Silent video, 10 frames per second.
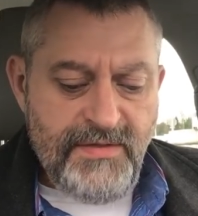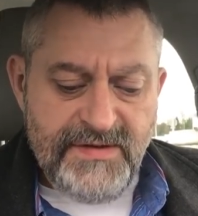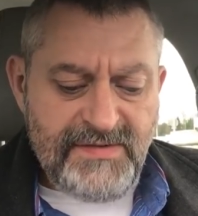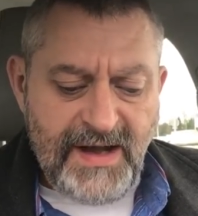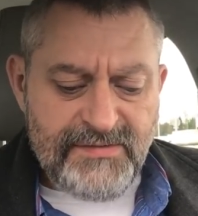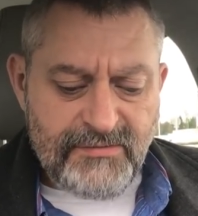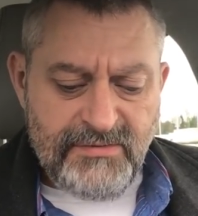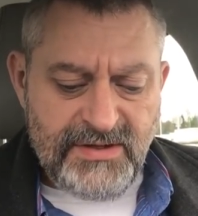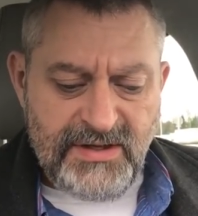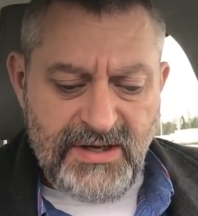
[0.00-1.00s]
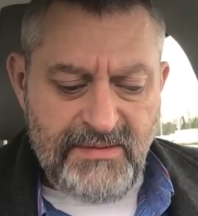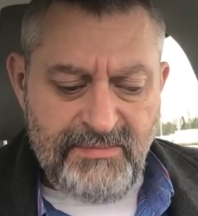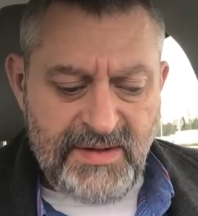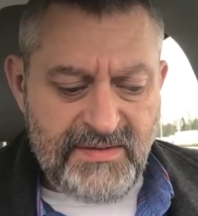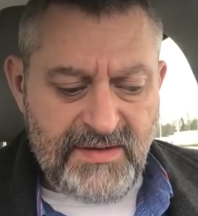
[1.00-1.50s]
These sides are really
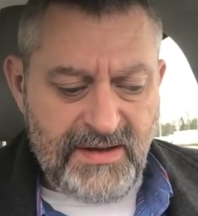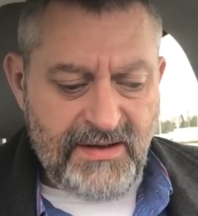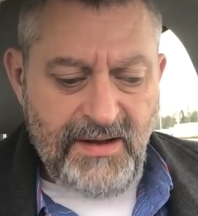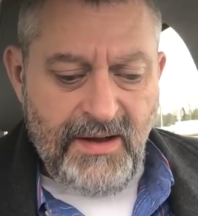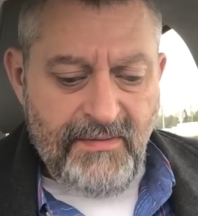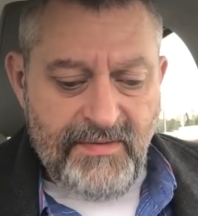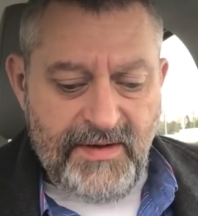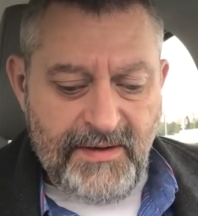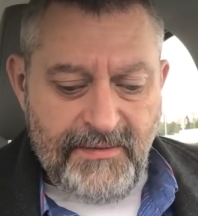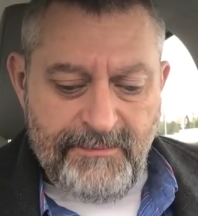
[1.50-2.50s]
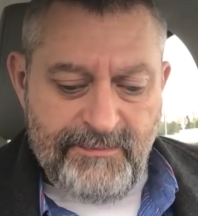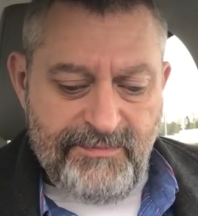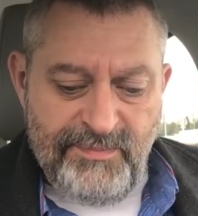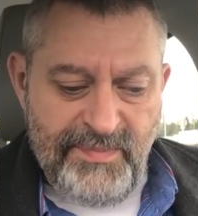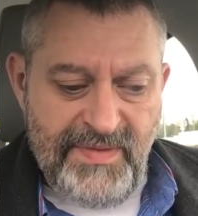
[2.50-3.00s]
good, but the
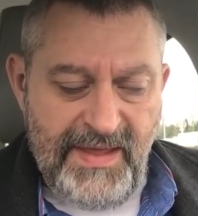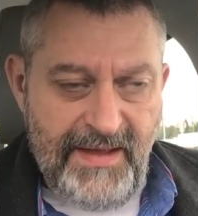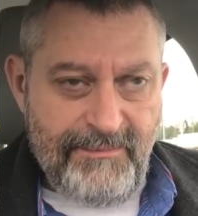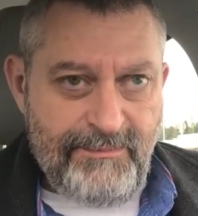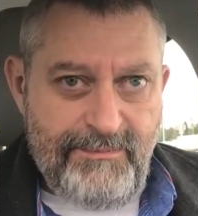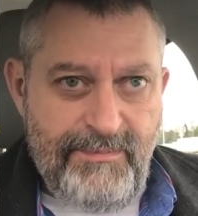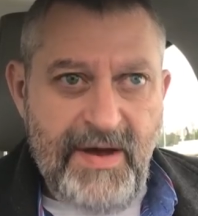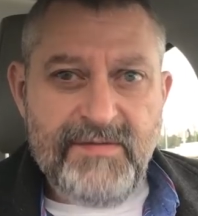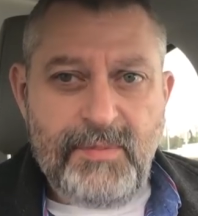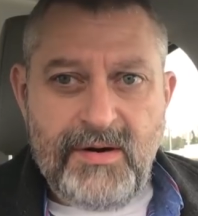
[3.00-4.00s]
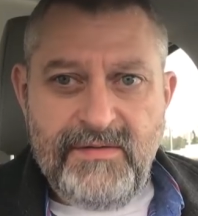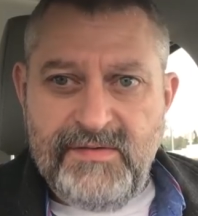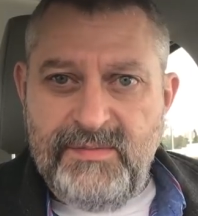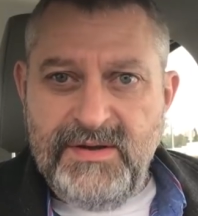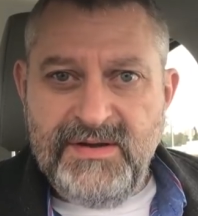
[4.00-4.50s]
best part of
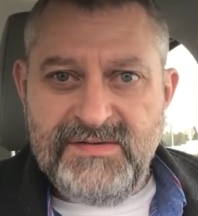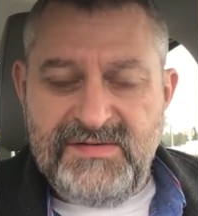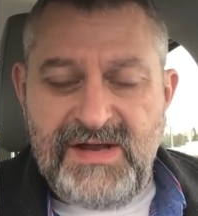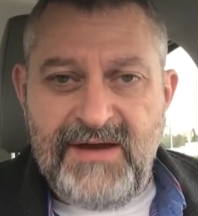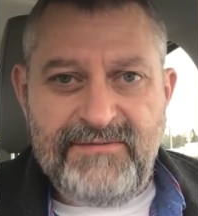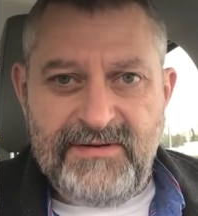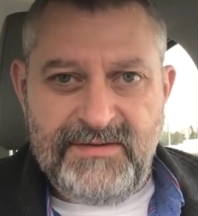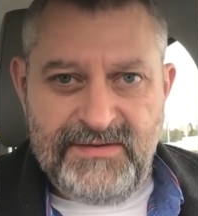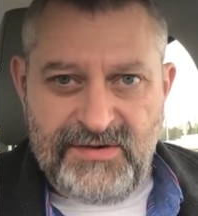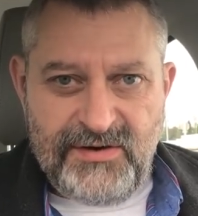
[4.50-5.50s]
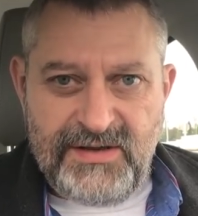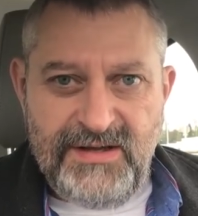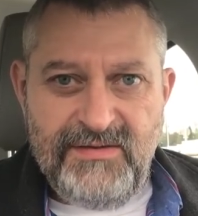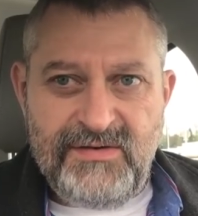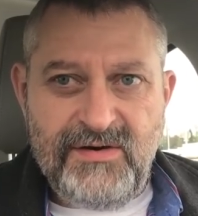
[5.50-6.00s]
this meal is definitely the
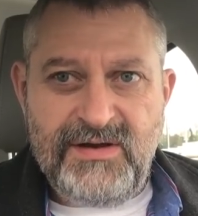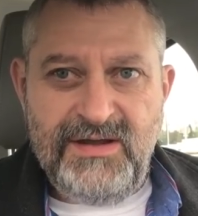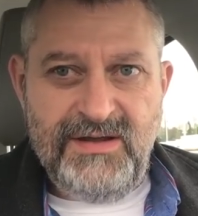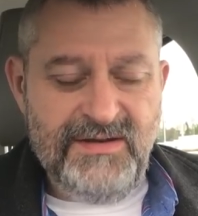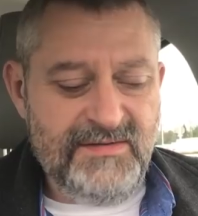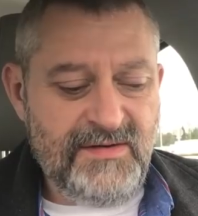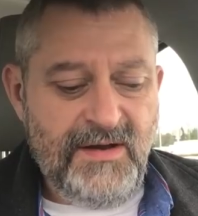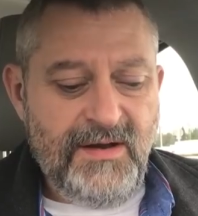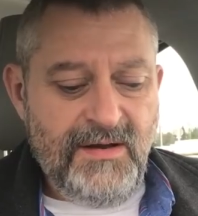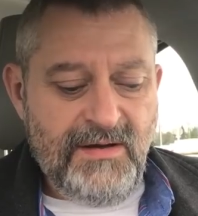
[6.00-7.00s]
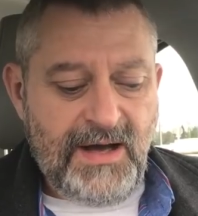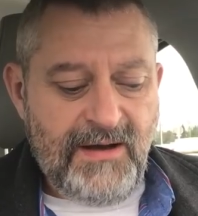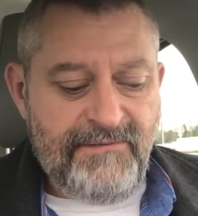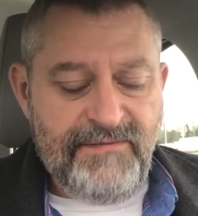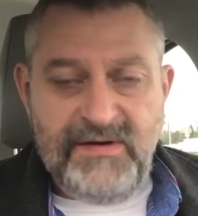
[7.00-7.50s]
turkey. The turkey is
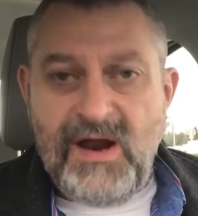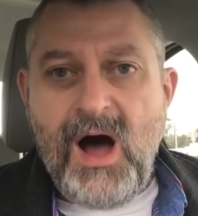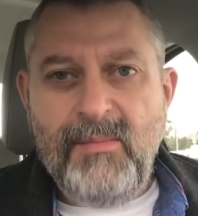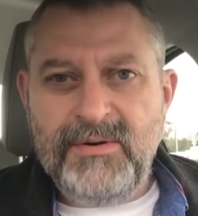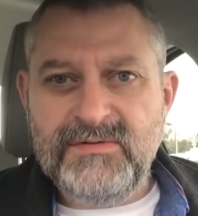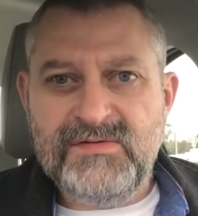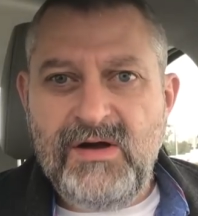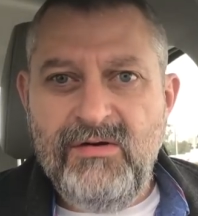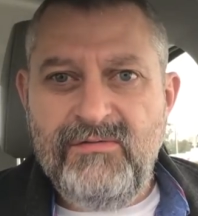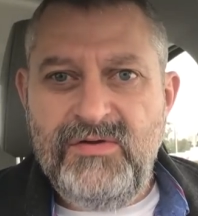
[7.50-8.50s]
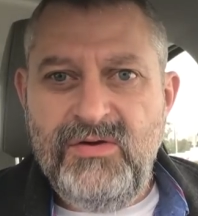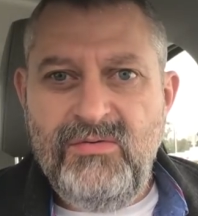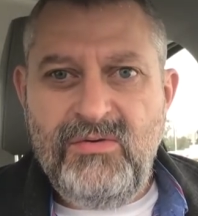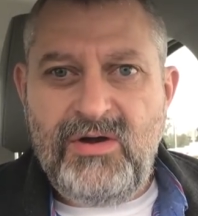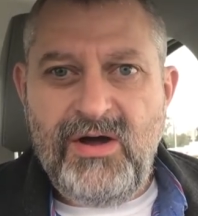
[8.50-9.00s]
phenomenal. So if
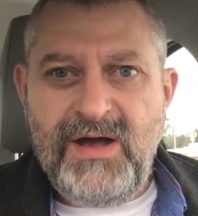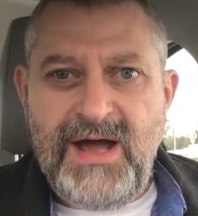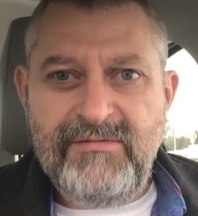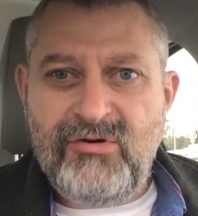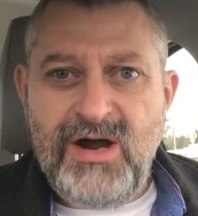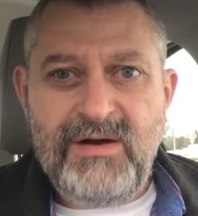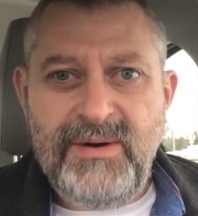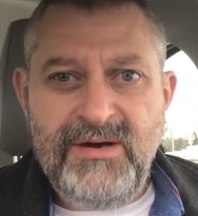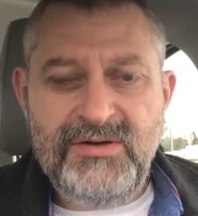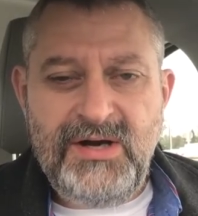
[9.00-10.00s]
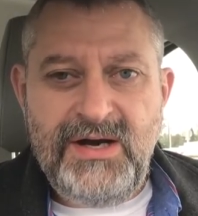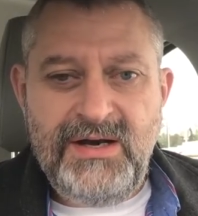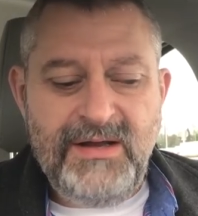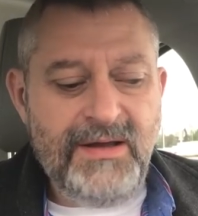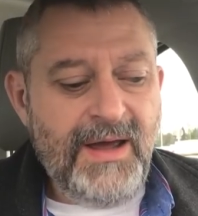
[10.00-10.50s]
you have a Cracker Barrel in your
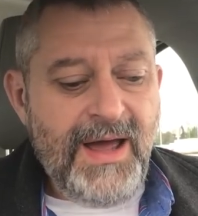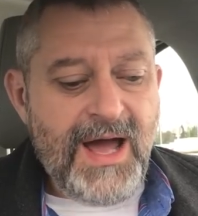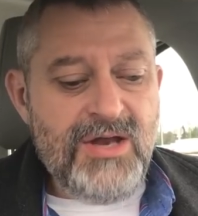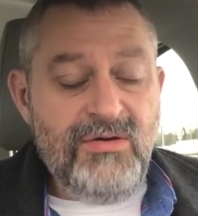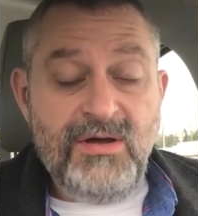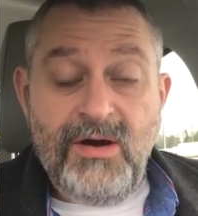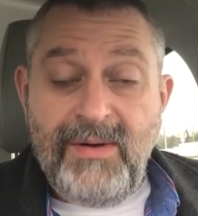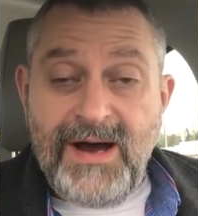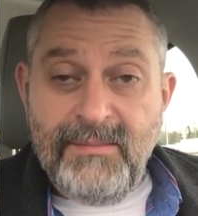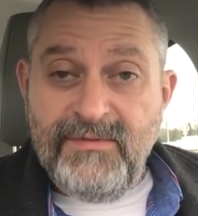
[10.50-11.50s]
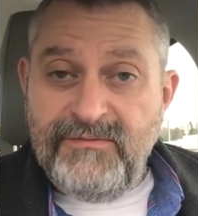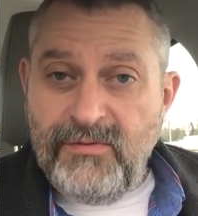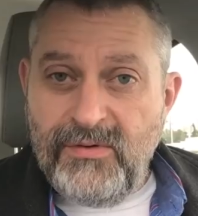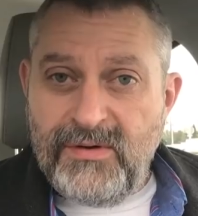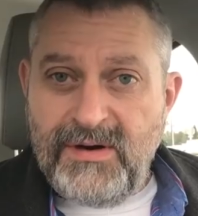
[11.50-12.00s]
area and you can go out
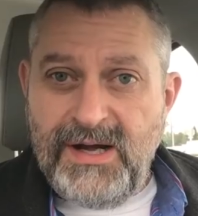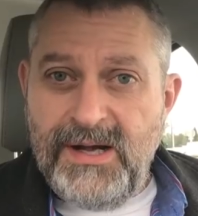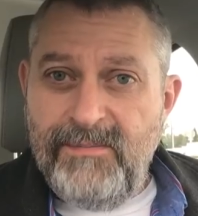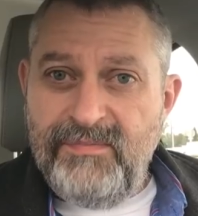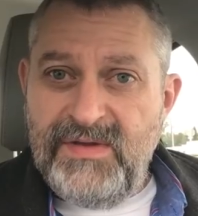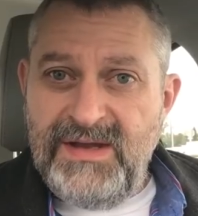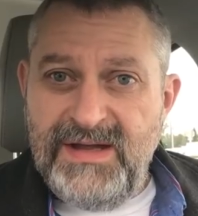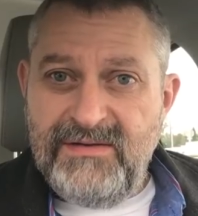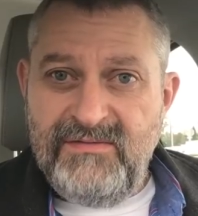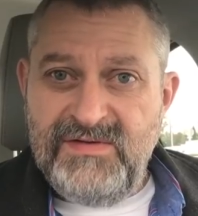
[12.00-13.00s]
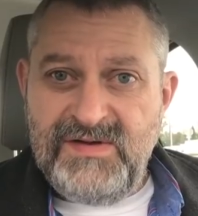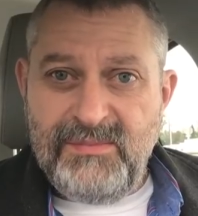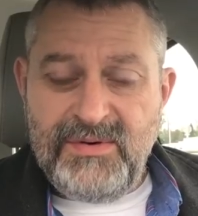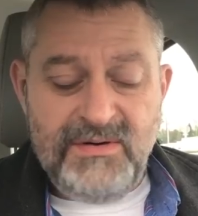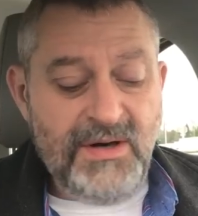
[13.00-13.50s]
before the end of
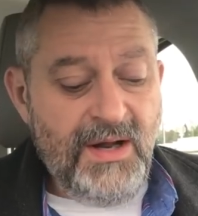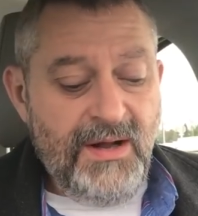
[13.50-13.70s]
December,